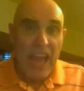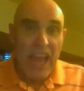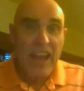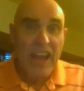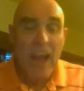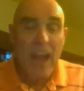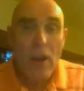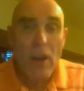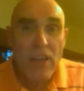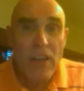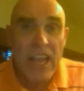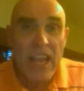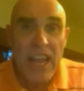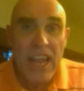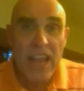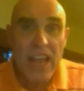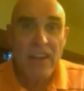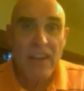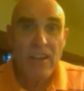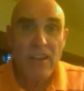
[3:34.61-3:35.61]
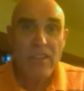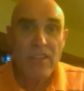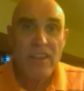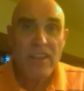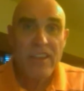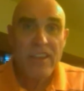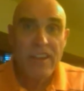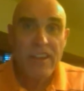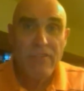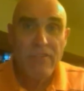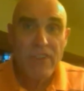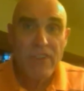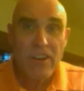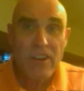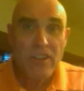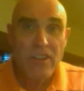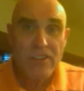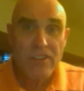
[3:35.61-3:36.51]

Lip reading: and how to handle the difficult